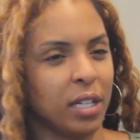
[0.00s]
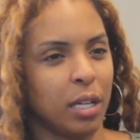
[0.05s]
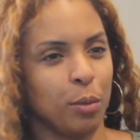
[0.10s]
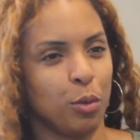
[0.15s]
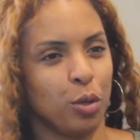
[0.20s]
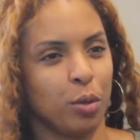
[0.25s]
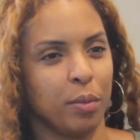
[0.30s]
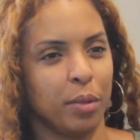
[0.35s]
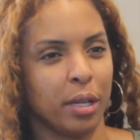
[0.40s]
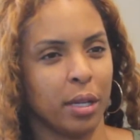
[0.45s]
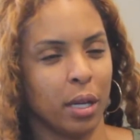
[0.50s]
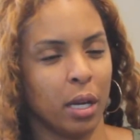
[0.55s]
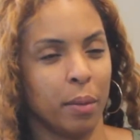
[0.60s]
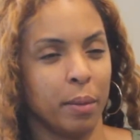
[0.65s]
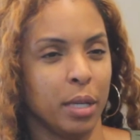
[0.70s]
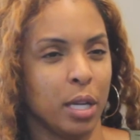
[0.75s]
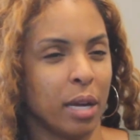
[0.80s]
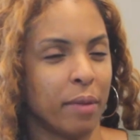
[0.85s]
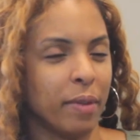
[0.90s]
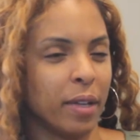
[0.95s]
an
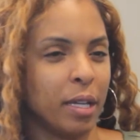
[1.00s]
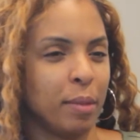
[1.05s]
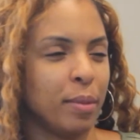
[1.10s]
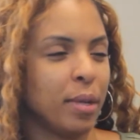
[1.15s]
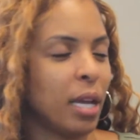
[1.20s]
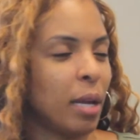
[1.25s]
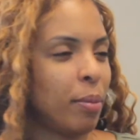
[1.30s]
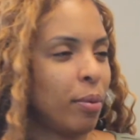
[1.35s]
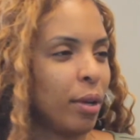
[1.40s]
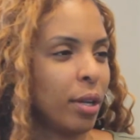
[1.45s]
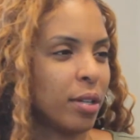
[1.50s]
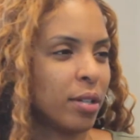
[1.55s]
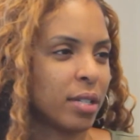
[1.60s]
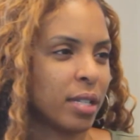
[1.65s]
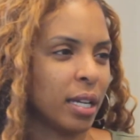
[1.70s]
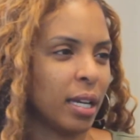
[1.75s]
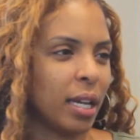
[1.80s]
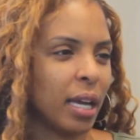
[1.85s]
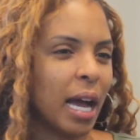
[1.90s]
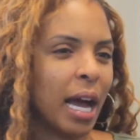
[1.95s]
NBA player
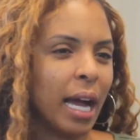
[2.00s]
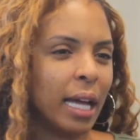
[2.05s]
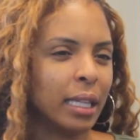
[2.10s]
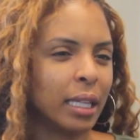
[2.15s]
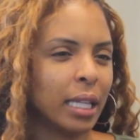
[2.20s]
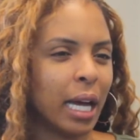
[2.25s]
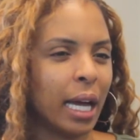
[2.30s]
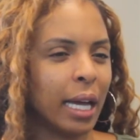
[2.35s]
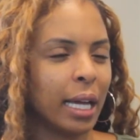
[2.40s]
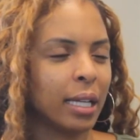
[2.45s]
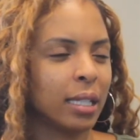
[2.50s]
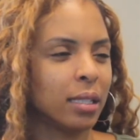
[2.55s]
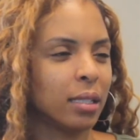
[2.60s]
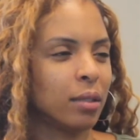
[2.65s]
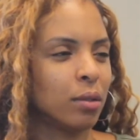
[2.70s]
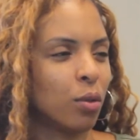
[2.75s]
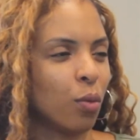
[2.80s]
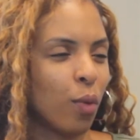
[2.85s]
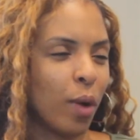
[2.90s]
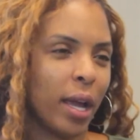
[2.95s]
saying, I like
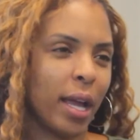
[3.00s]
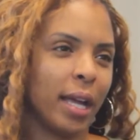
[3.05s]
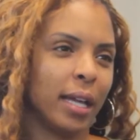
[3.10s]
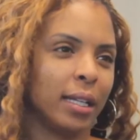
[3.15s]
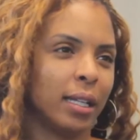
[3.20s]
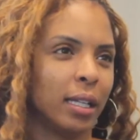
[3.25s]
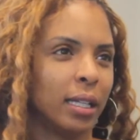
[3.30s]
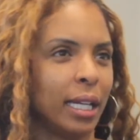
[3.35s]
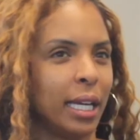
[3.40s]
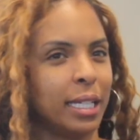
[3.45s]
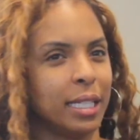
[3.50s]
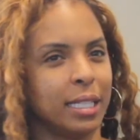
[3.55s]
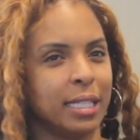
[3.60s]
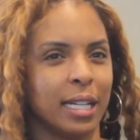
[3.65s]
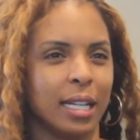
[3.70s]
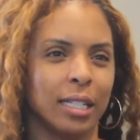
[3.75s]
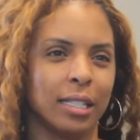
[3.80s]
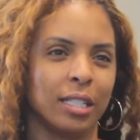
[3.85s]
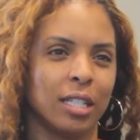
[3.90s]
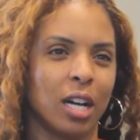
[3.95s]
the way Elena
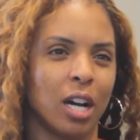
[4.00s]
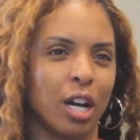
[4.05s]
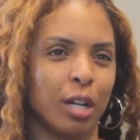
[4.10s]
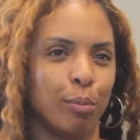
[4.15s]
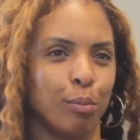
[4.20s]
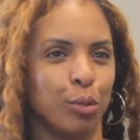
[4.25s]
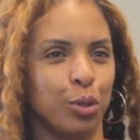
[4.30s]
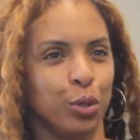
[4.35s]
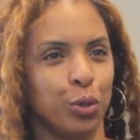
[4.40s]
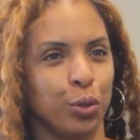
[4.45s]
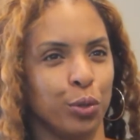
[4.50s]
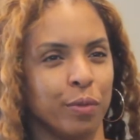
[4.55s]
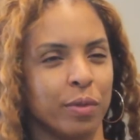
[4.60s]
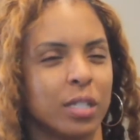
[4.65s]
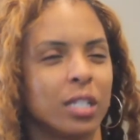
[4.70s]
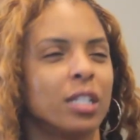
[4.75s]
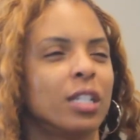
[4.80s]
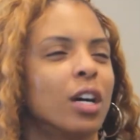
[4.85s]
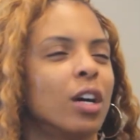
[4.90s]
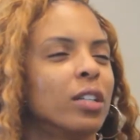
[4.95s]
Delle Donne
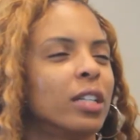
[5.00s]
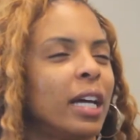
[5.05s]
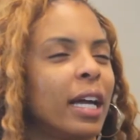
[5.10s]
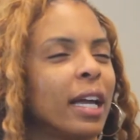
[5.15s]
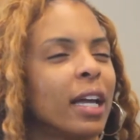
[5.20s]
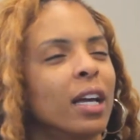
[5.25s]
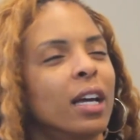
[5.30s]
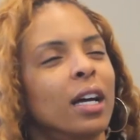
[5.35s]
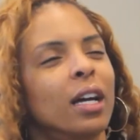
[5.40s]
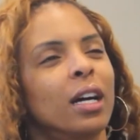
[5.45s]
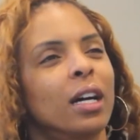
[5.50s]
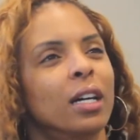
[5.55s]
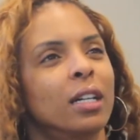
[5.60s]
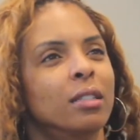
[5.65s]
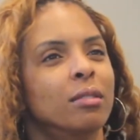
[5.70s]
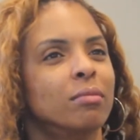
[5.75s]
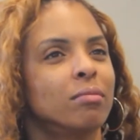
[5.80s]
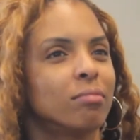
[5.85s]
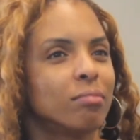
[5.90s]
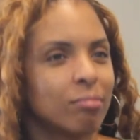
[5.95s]
moves. You know, like,
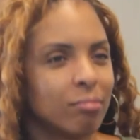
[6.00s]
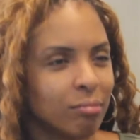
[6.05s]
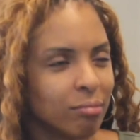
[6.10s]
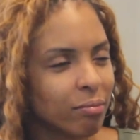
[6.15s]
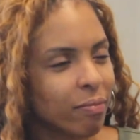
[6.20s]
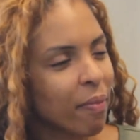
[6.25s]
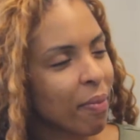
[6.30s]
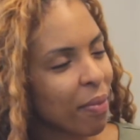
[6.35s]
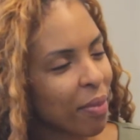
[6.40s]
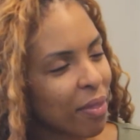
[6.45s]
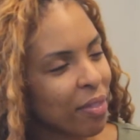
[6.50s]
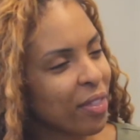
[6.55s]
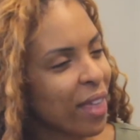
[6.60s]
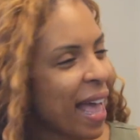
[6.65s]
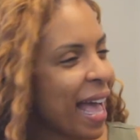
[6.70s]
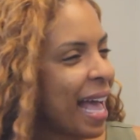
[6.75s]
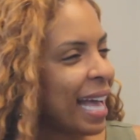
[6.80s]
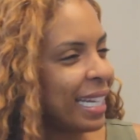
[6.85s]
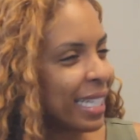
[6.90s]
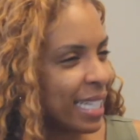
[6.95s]

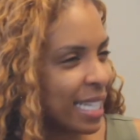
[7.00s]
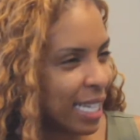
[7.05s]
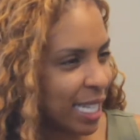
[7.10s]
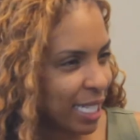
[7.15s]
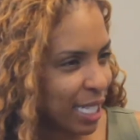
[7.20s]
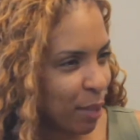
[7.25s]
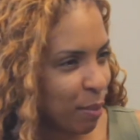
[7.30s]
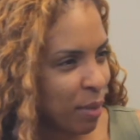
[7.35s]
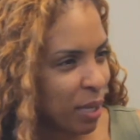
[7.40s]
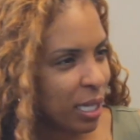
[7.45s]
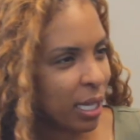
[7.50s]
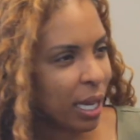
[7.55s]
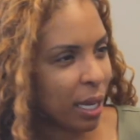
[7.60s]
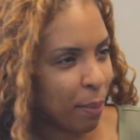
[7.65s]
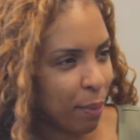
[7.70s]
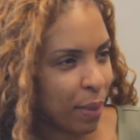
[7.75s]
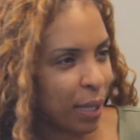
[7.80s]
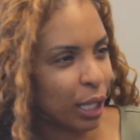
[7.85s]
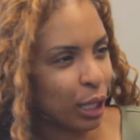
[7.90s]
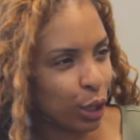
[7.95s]
that to me
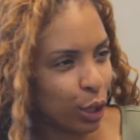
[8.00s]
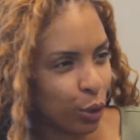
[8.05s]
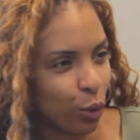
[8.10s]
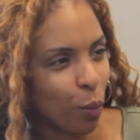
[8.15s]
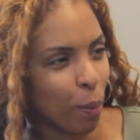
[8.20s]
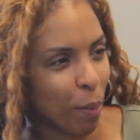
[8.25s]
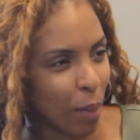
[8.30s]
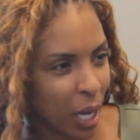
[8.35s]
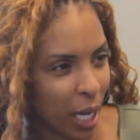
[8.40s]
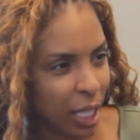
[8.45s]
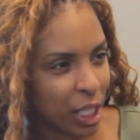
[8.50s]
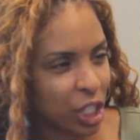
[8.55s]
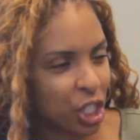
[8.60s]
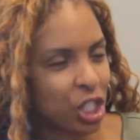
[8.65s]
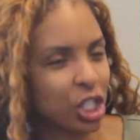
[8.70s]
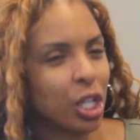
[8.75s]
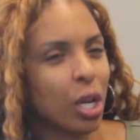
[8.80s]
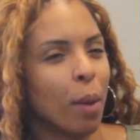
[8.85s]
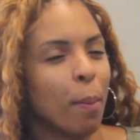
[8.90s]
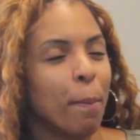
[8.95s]
can be a little
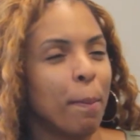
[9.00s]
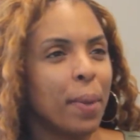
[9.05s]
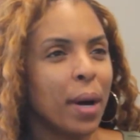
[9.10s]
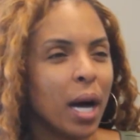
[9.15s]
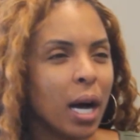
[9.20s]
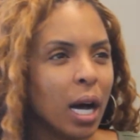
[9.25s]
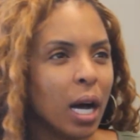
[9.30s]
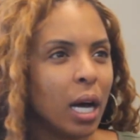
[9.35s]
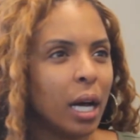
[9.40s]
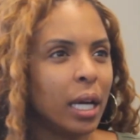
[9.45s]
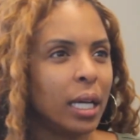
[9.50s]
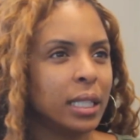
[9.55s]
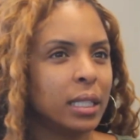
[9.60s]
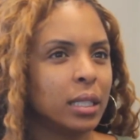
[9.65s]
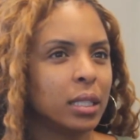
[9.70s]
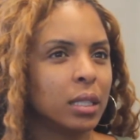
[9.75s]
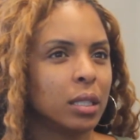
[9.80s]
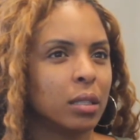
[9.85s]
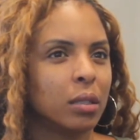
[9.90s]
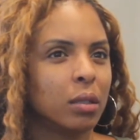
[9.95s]
much. Mm-hmm. But